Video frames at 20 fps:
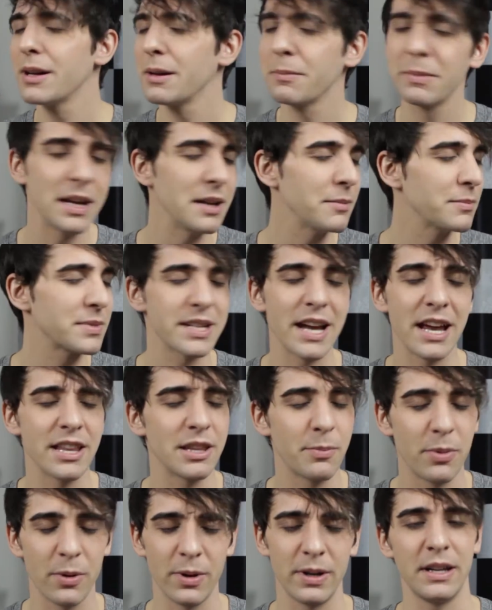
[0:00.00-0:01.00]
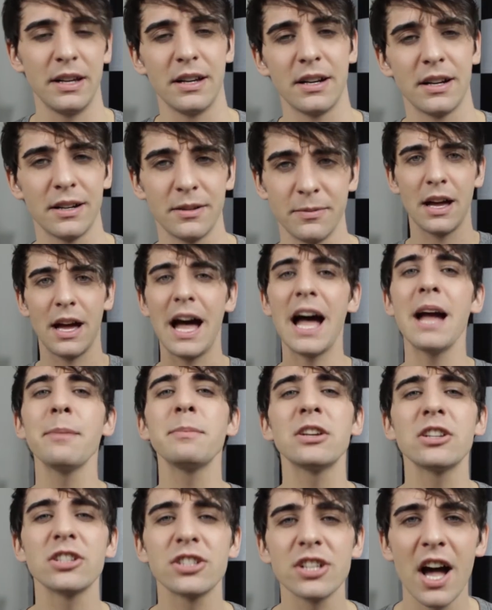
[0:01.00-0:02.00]
I'm getting beside the point here.
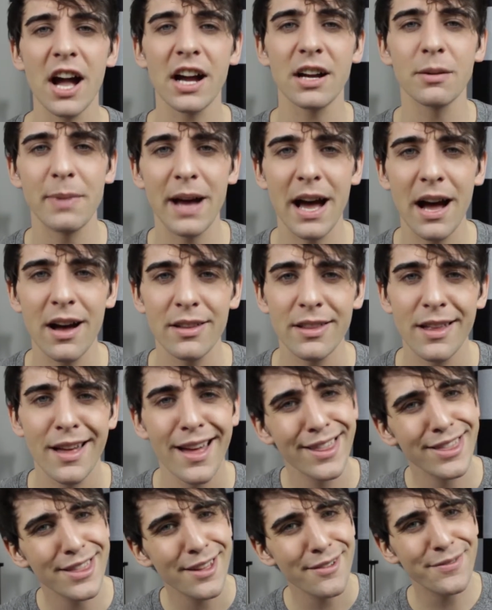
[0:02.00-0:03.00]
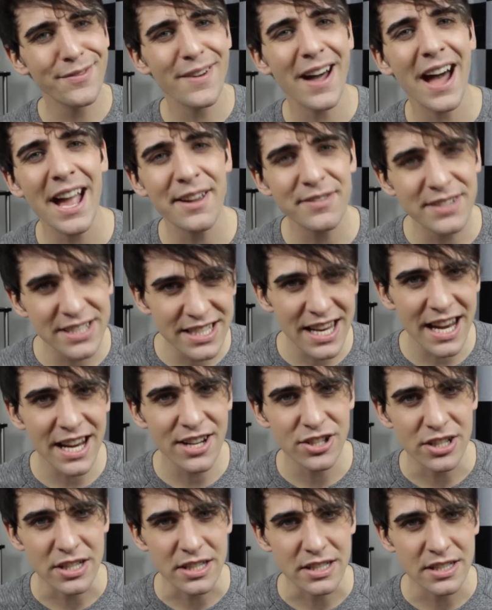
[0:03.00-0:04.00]
I'm here to talk about the 5
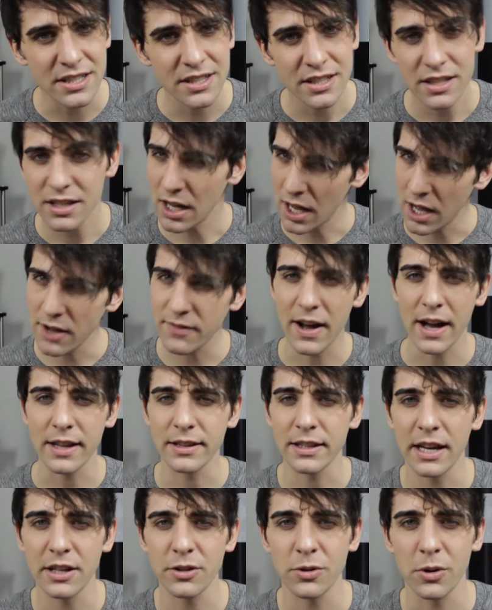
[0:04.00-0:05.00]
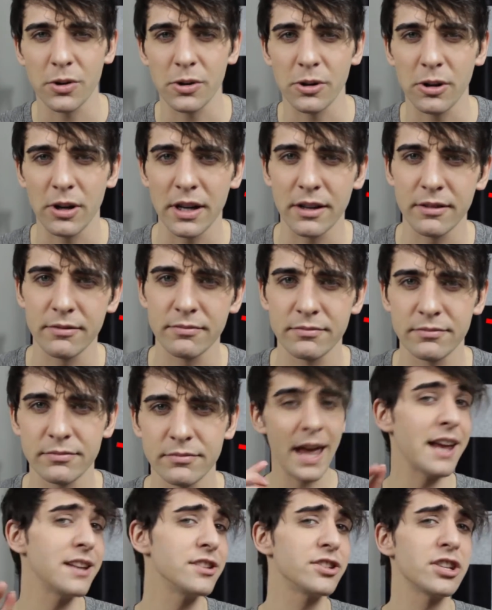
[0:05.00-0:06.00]
stages of online ordering.
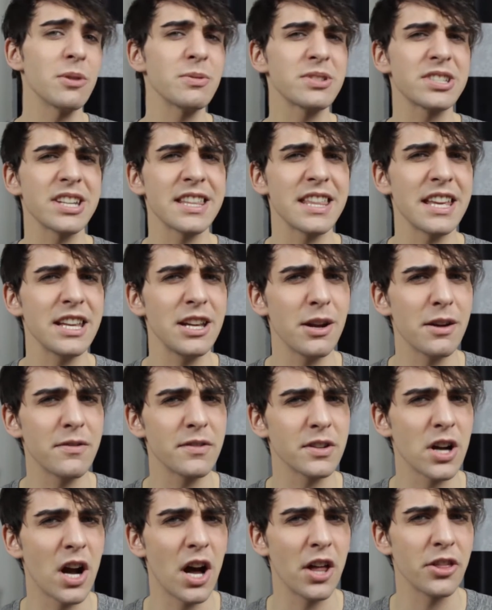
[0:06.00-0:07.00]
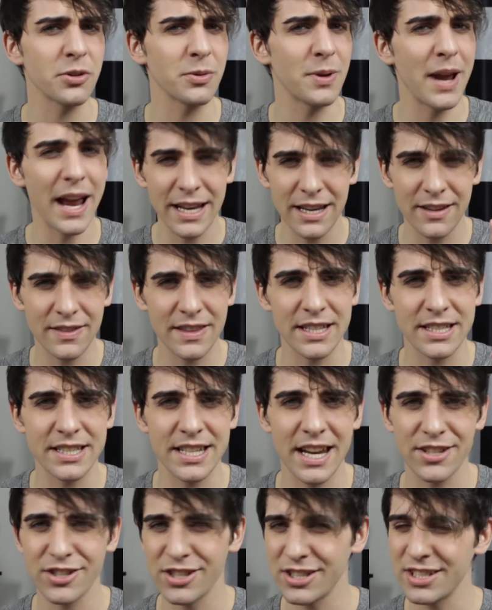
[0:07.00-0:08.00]
And don't say that you haven't gone through any of these
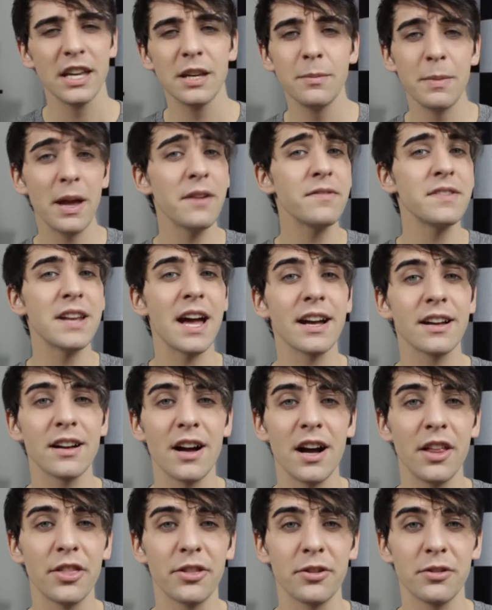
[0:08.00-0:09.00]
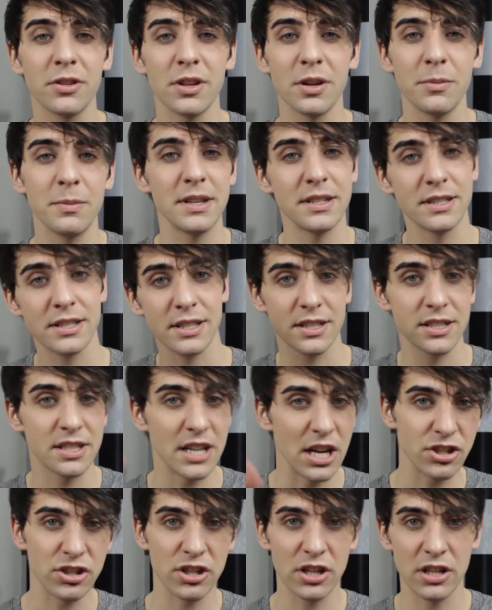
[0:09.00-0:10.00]
stages. You may have not gone through them in
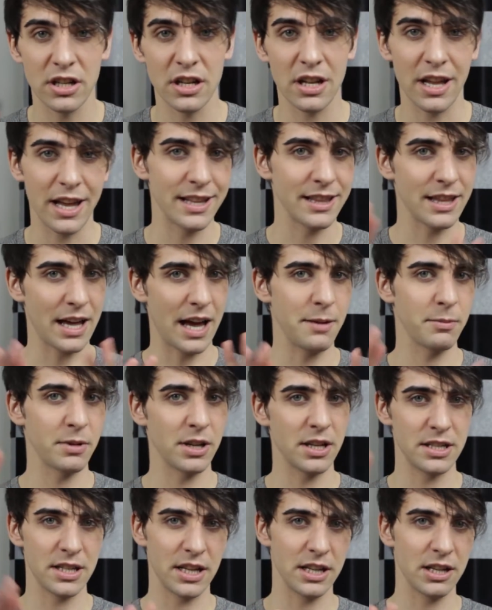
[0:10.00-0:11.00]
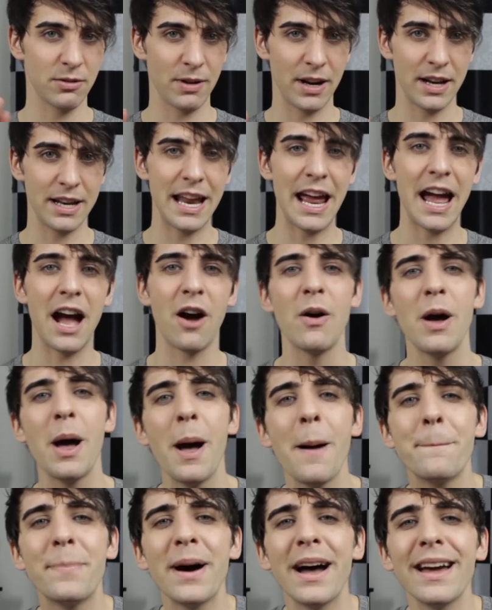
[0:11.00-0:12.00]
succession like I'm going to tell you right now,
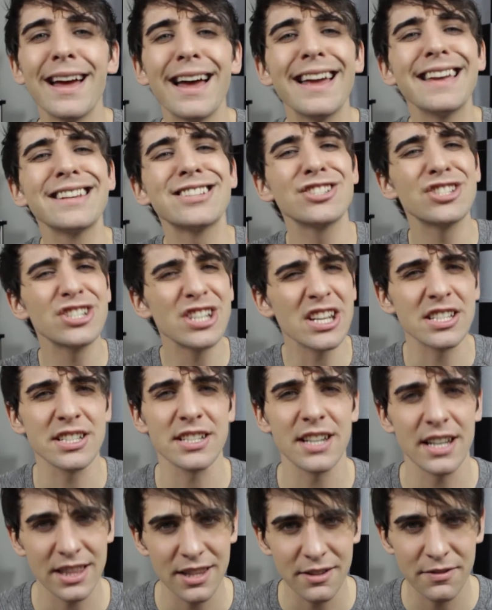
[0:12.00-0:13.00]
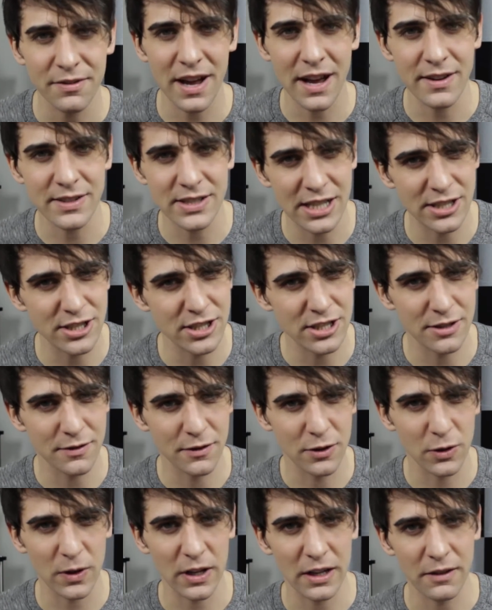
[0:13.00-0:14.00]
but it's just like the 5 stages
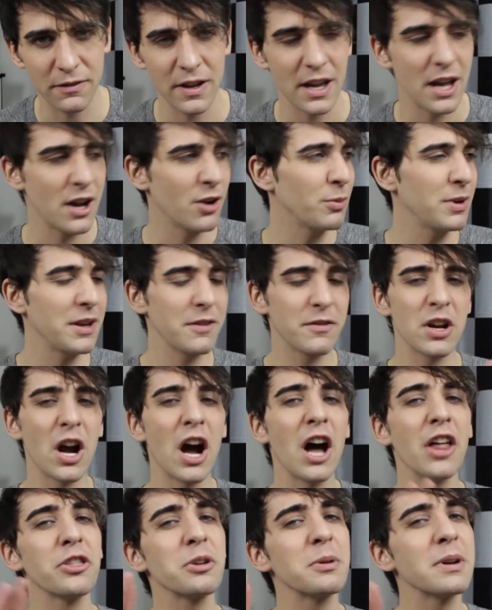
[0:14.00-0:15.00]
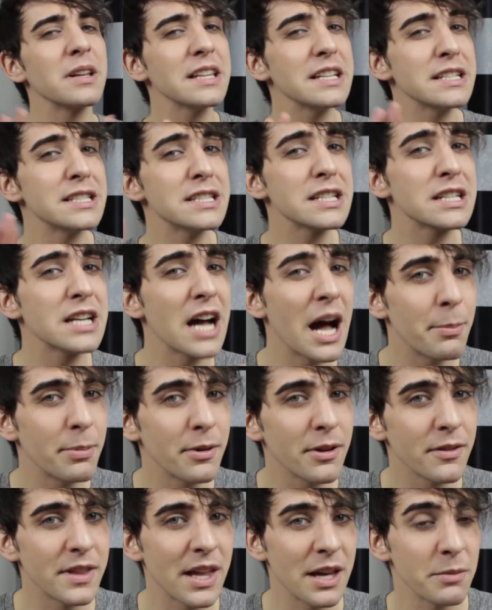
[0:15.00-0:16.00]
of grief. We've gone through at least a
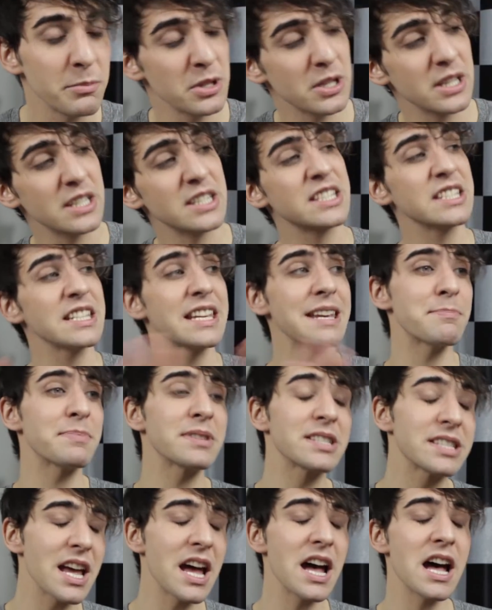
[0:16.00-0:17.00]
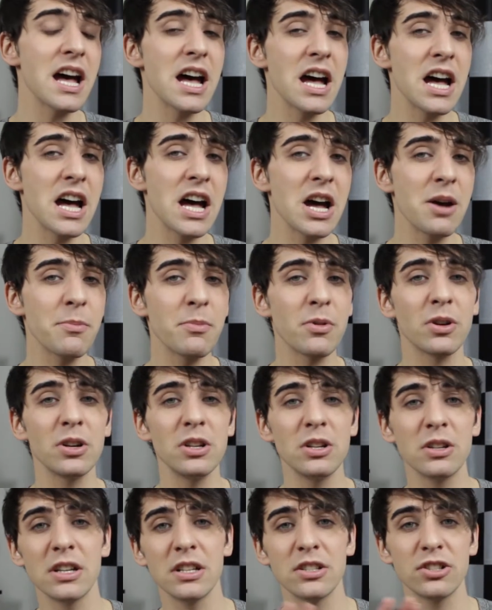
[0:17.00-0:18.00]
couple of them. You can skip some or
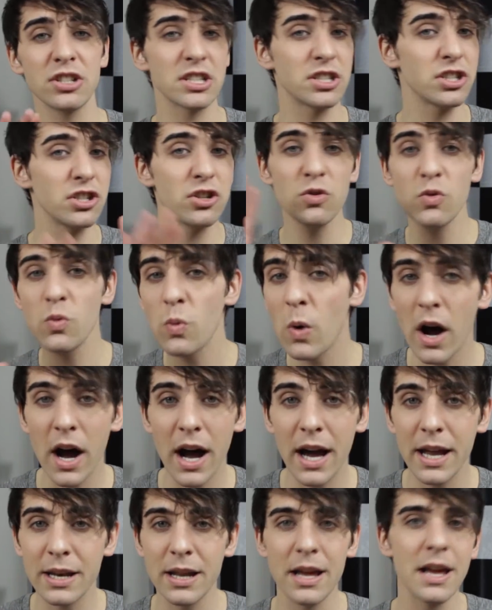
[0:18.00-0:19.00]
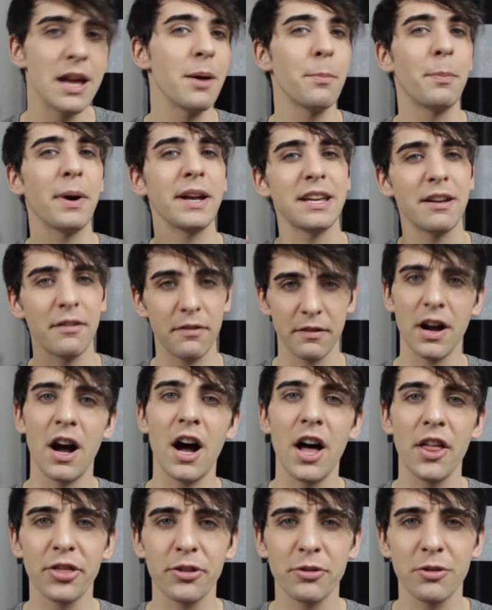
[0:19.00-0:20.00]
you can just do one, but you've
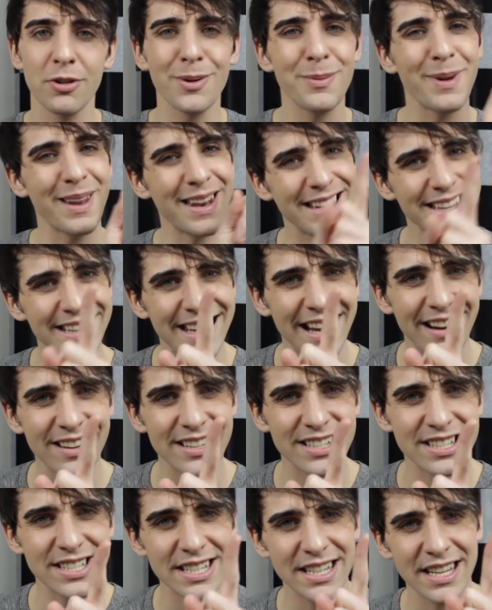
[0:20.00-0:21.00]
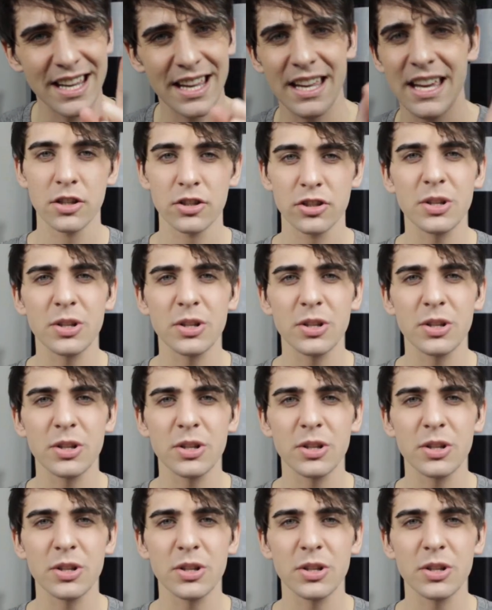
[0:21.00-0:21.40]
gone through them and I guarantee it.